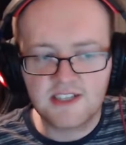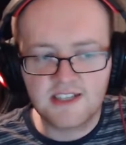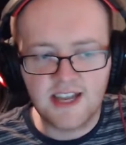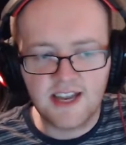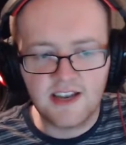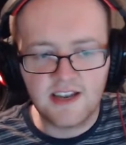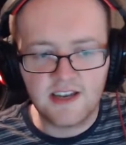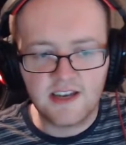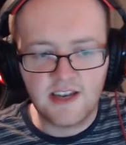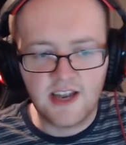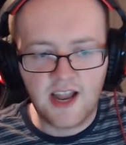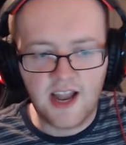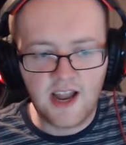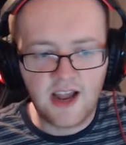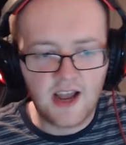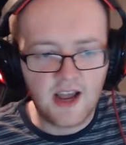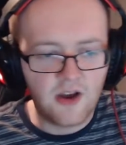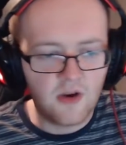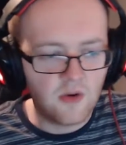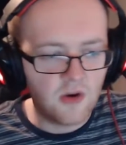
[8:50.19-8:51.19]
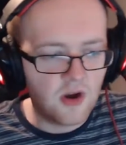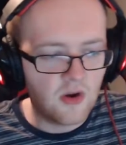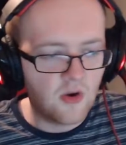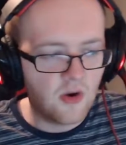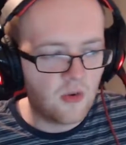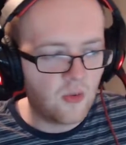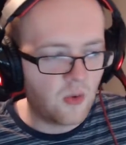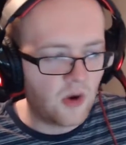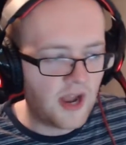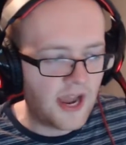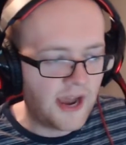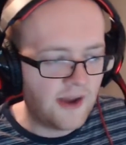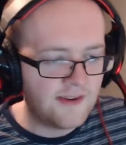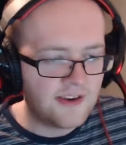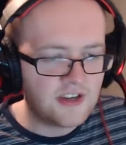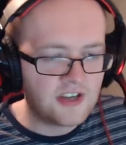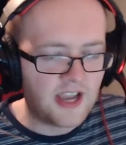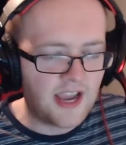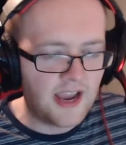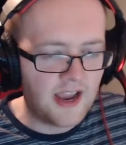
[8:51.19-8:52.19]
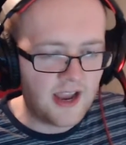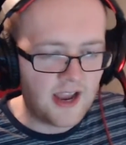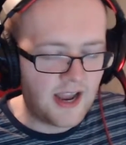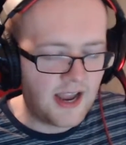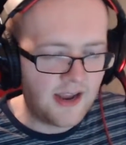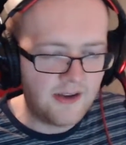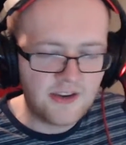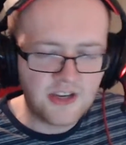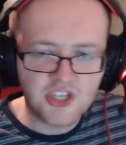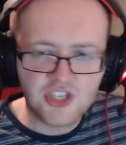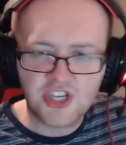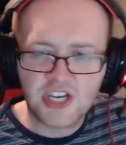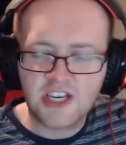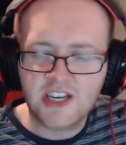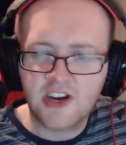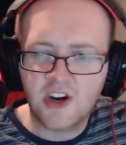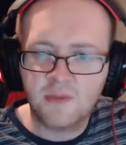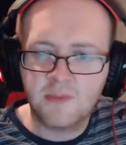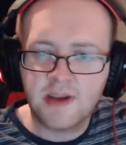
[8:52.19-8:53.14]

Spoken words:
then how did she know?